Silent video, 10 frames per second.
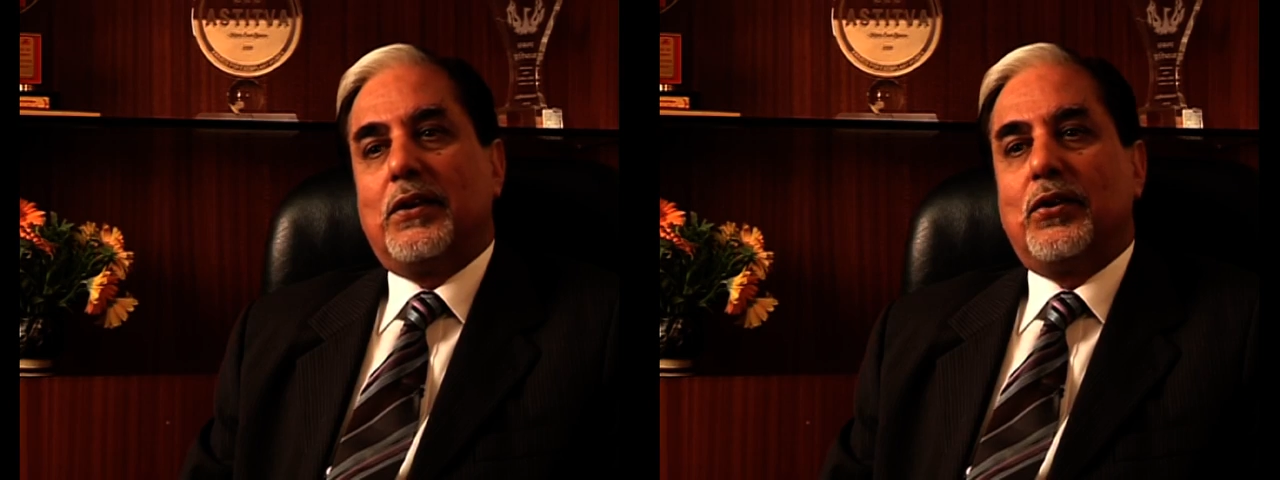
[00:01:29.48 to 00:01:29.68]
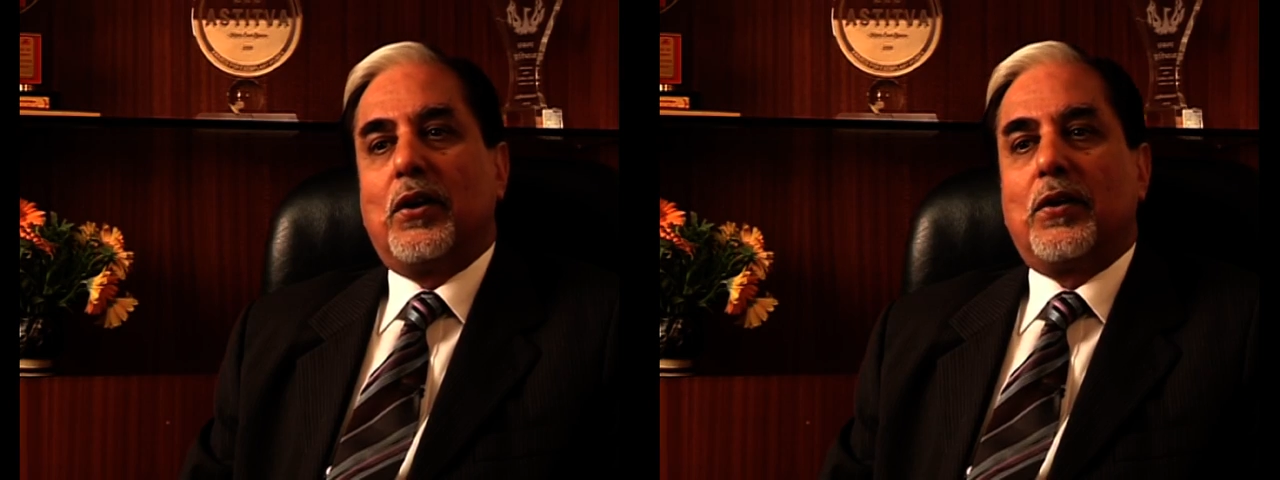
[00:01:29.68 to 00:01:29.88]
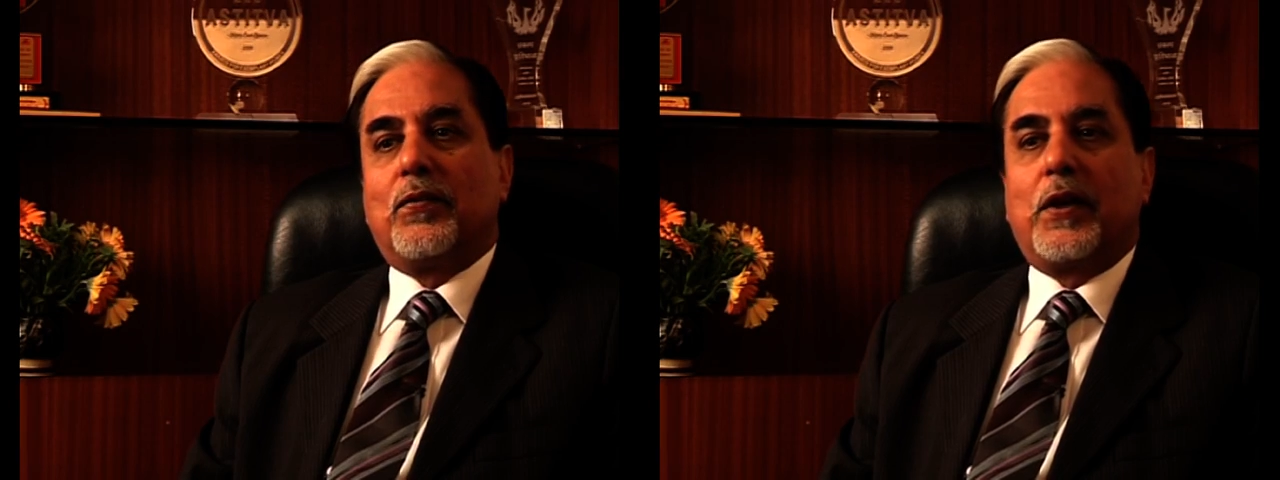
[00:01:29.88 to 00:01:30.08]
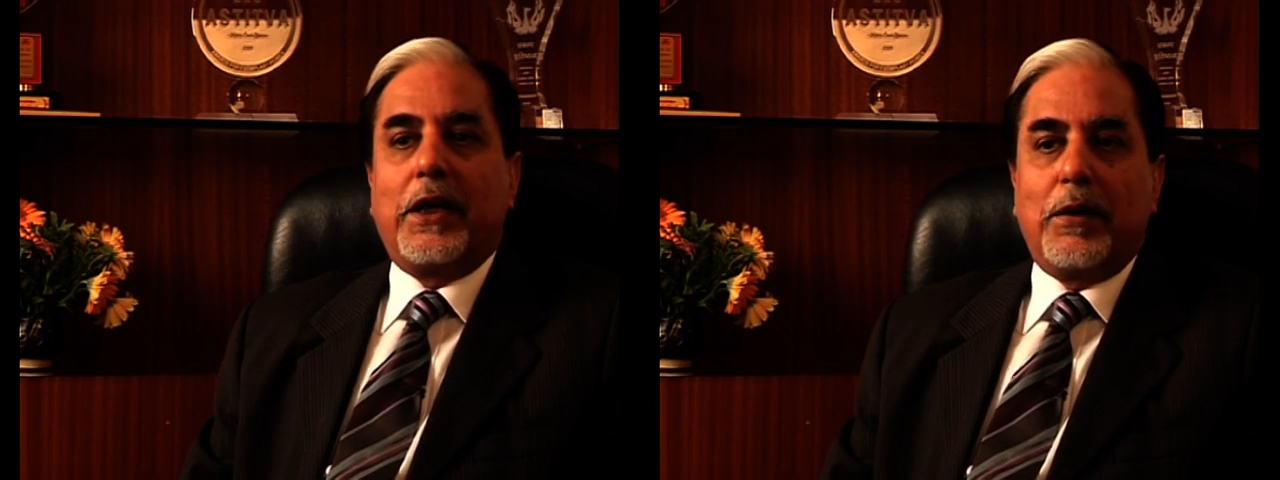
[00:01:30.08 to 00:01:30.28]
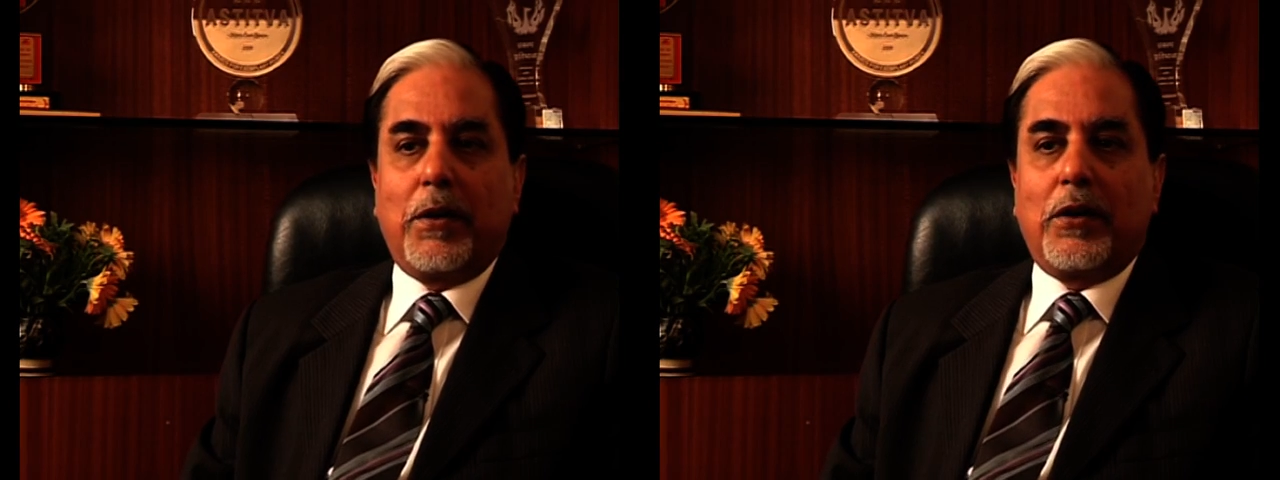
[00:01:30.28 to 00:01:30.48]
you are
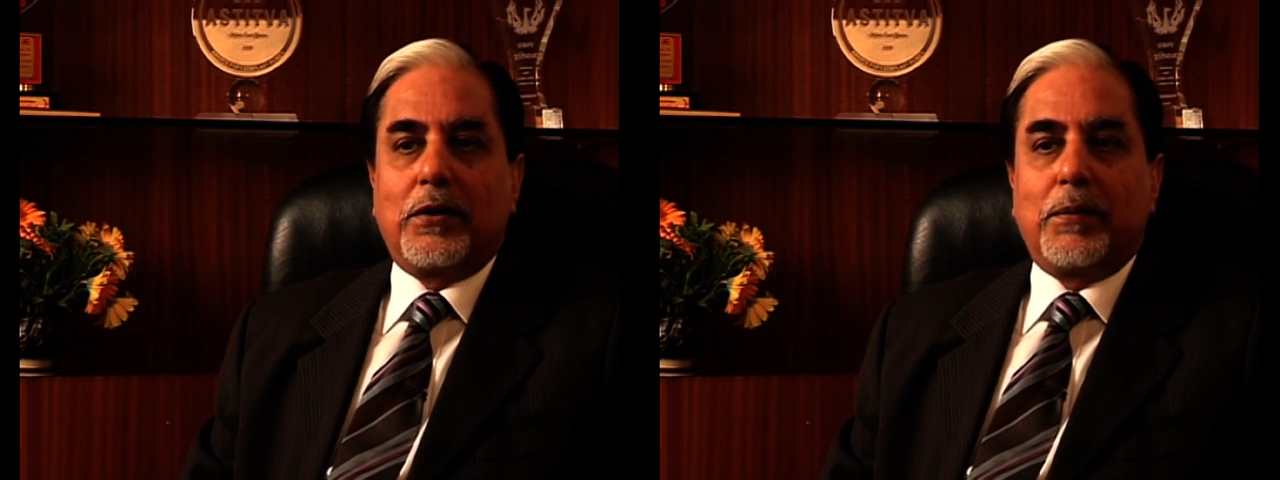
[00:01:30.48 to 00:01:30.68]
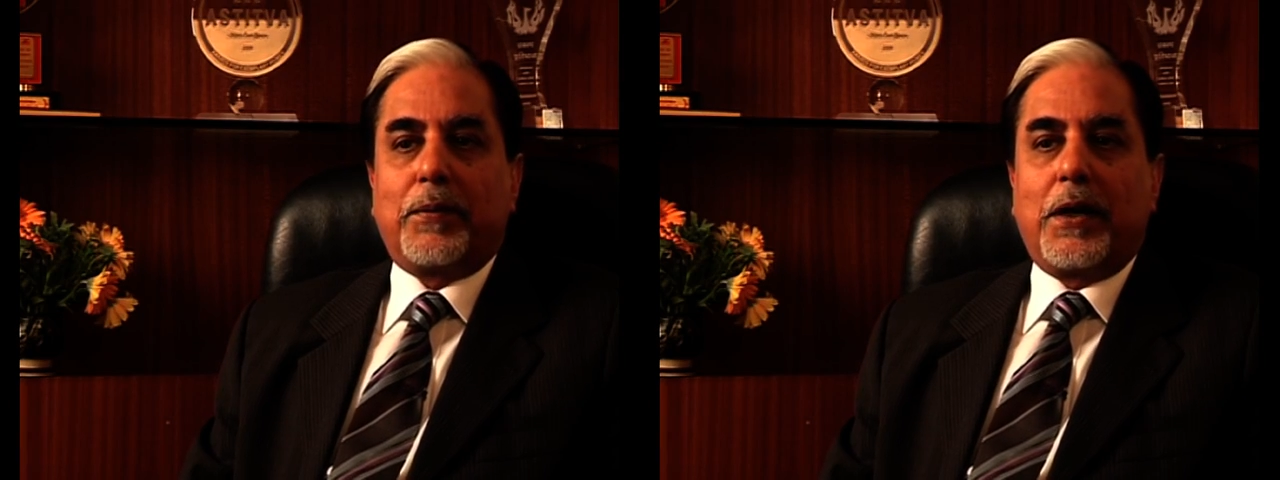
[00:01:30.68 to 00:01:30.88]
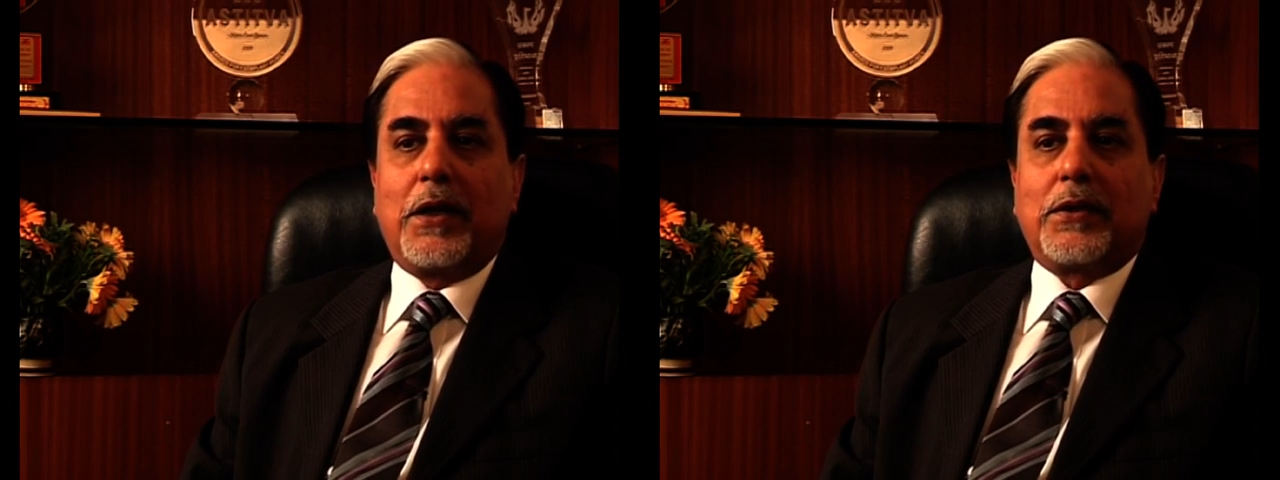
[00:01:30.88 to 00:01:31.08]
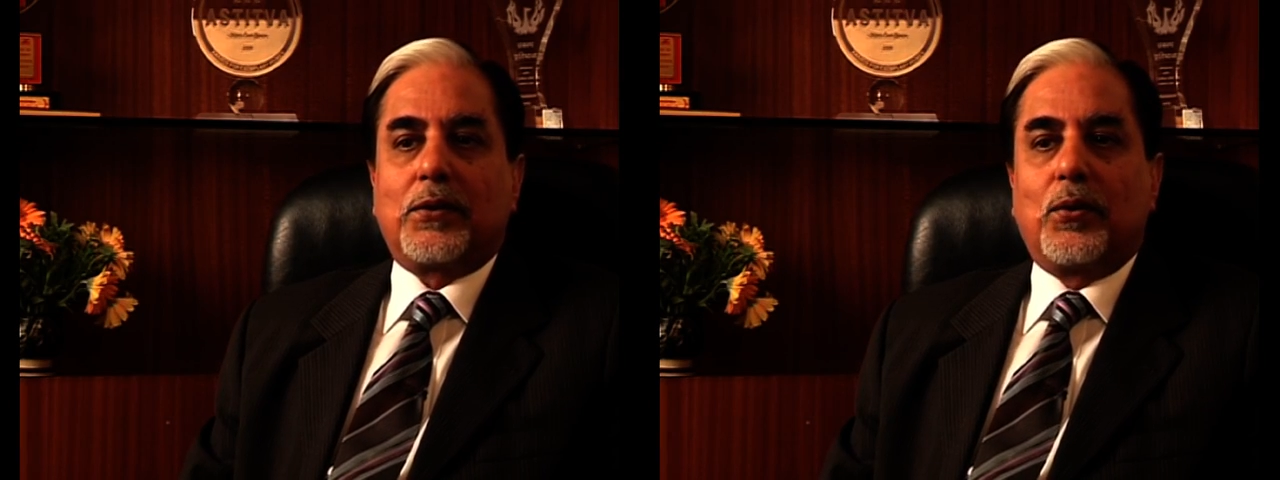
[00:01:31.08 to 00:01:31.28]
worried about the past